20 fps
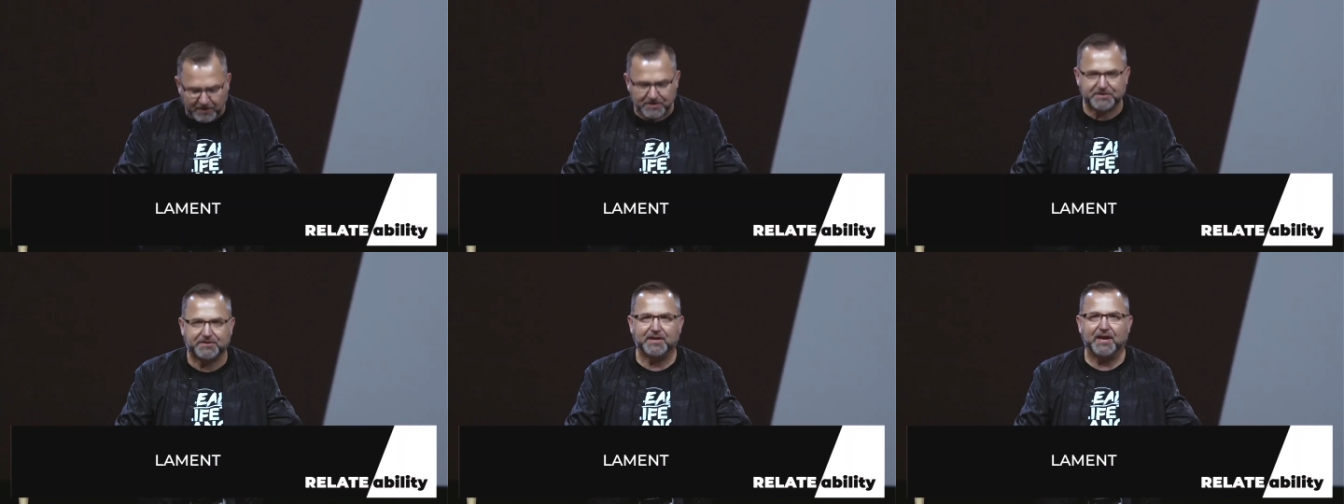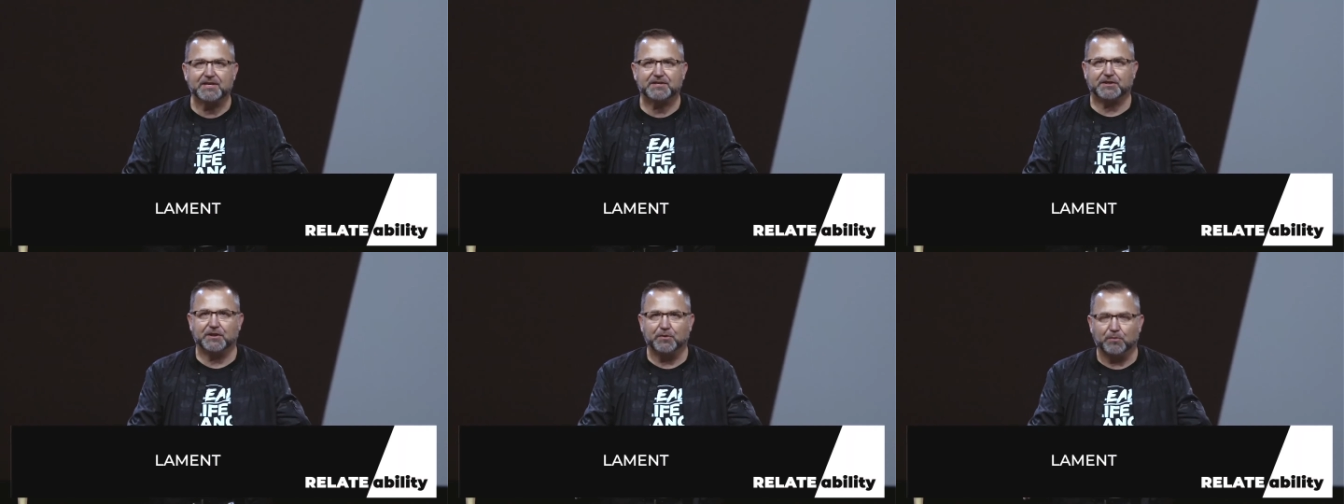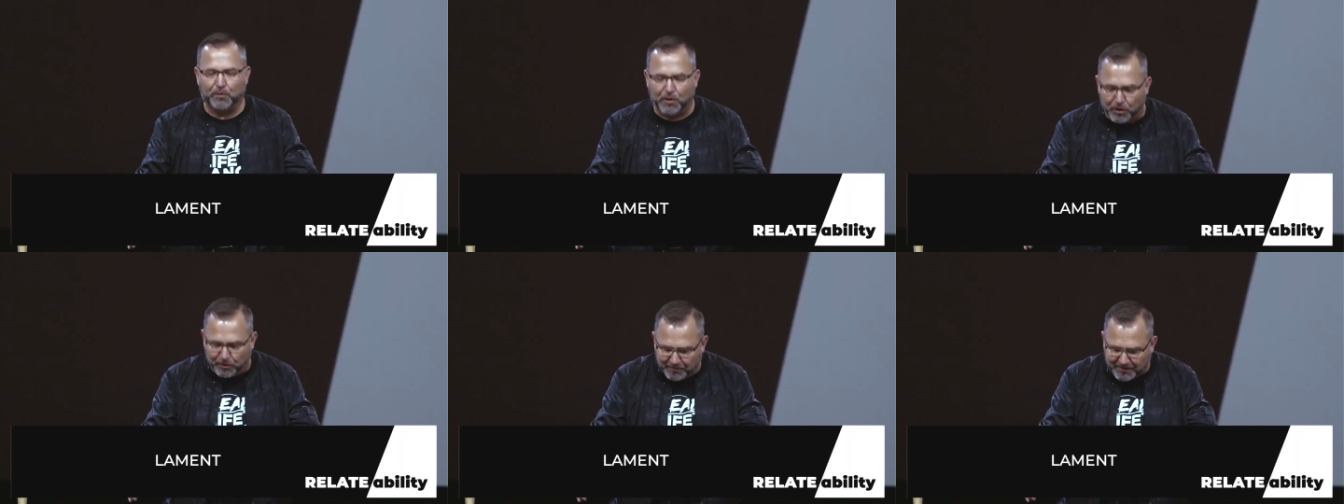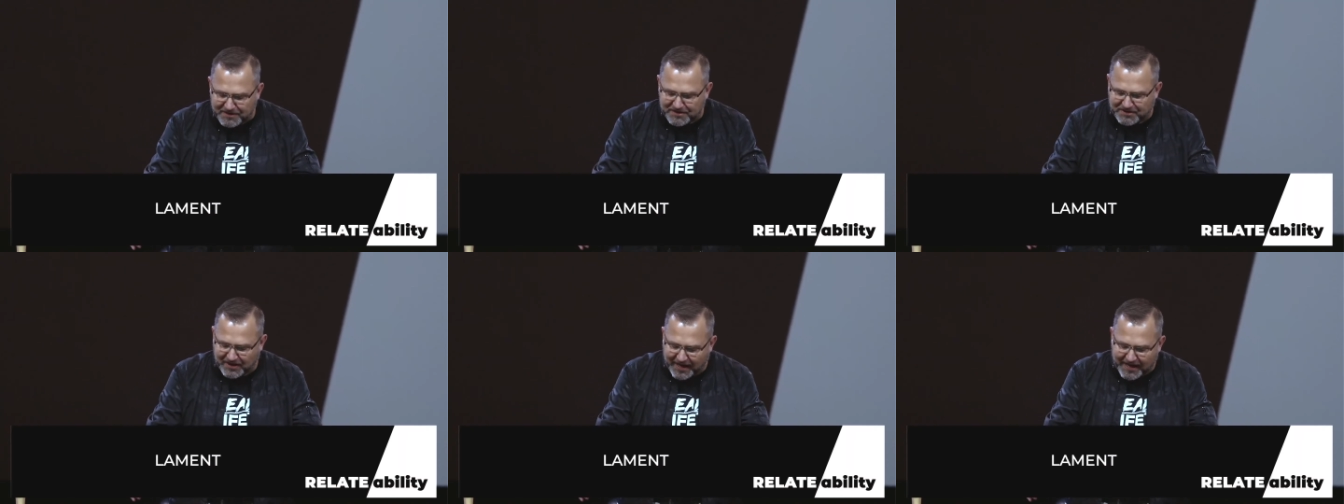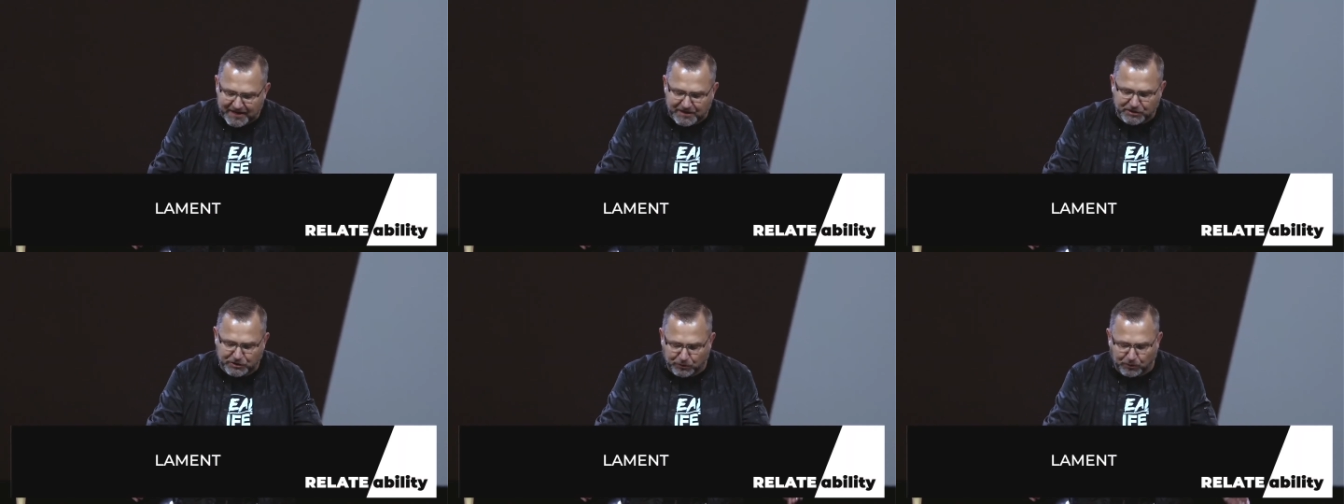says in Romans
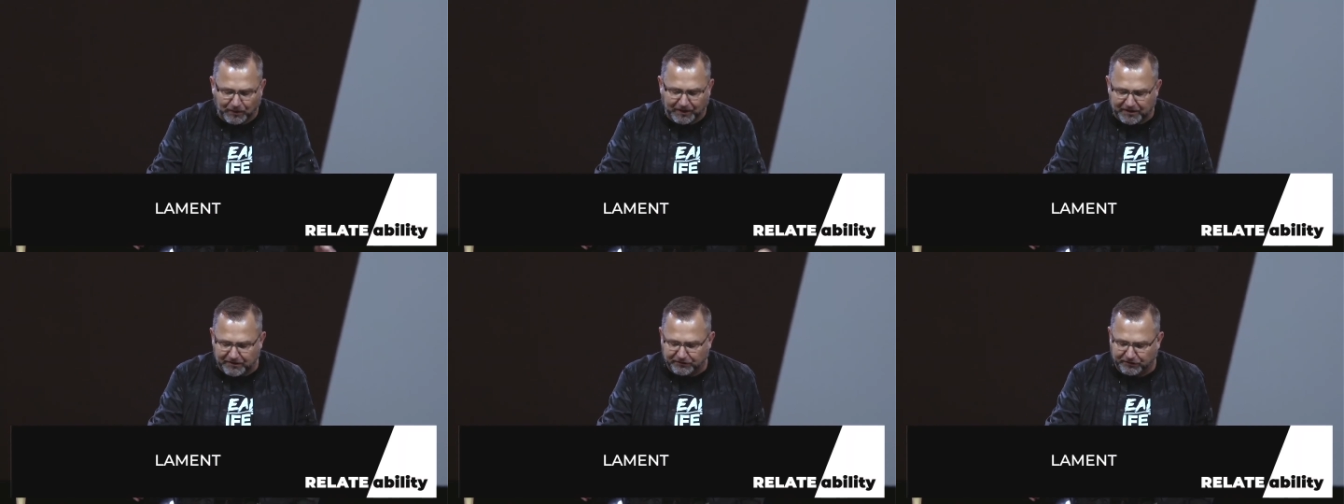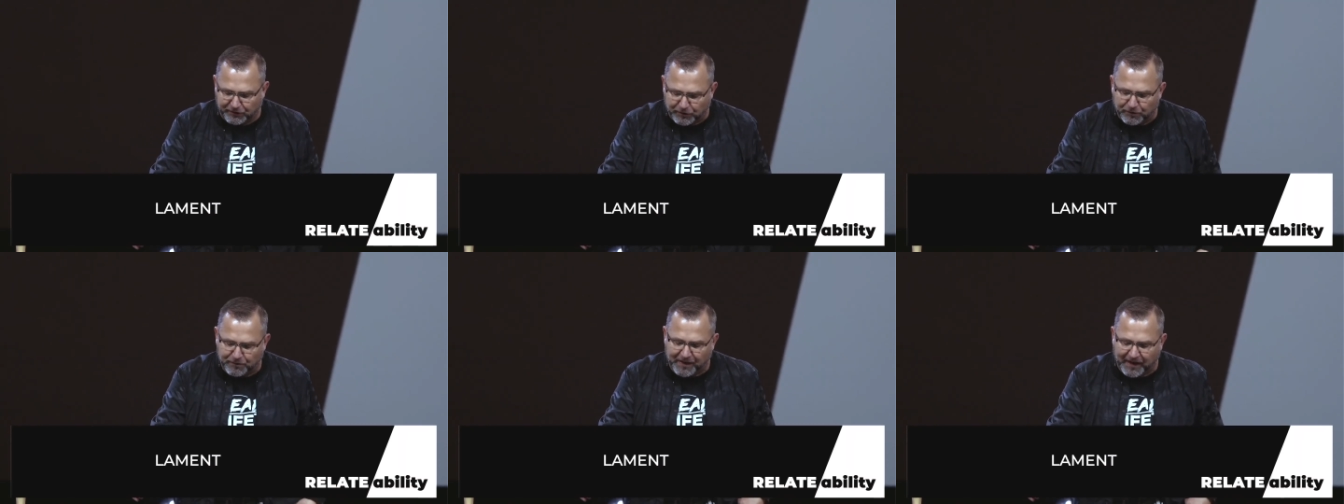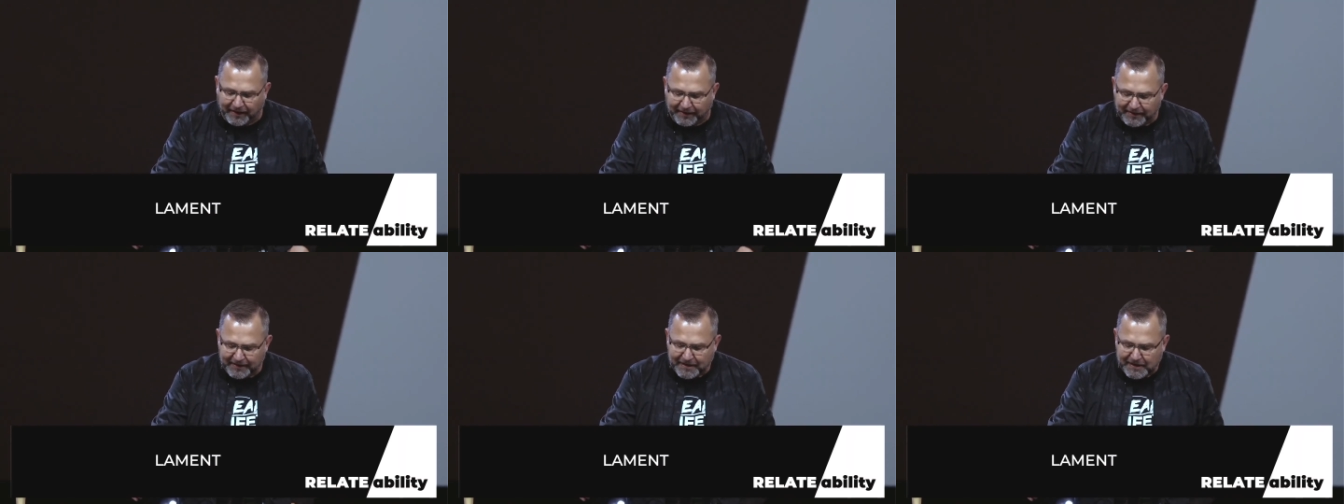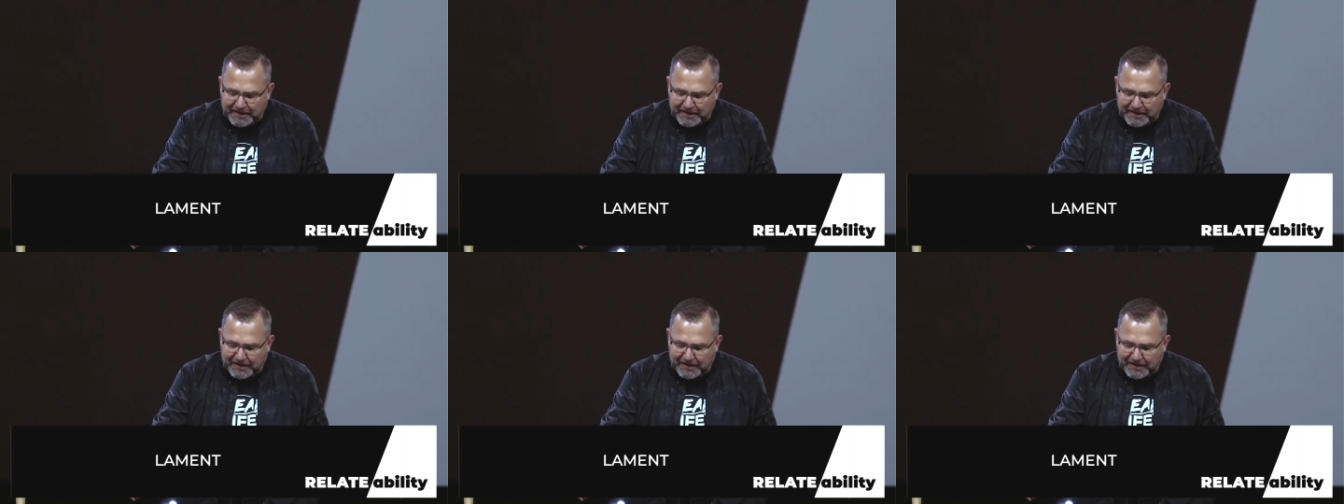8:22 that